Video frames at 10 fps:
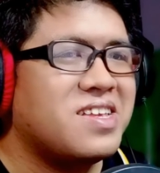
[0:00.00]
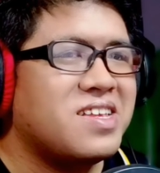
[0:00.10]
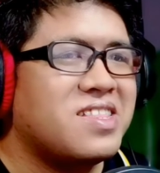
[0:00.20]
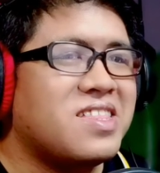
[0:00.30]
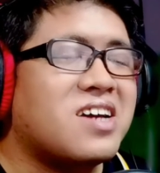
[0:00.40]

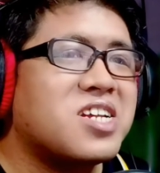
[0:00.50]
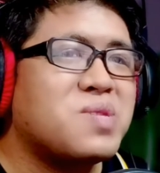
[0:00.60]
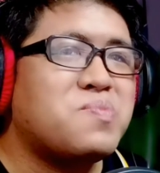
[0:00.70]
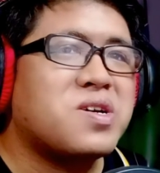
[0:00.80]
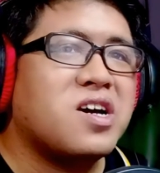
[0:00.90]
not just
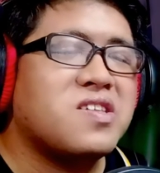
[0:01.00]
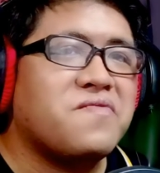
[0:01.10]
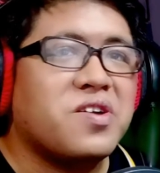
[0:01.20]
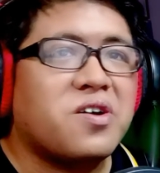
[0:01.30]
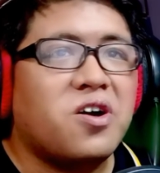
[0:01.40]
because of
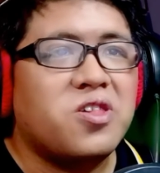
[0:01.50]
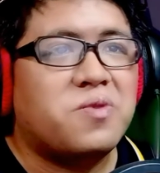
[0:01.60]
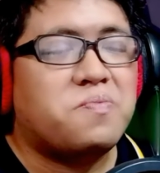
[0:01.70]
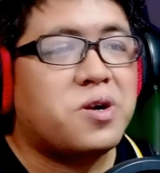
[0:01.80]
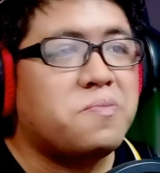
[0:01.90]
the color
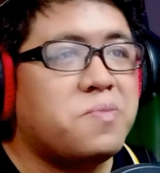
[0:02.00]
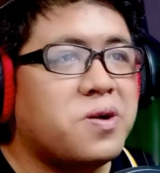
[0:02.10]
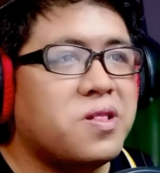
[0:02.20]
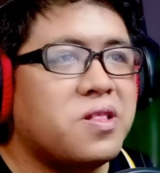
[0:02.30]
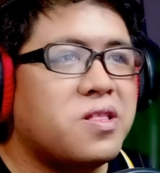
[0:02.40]
purple,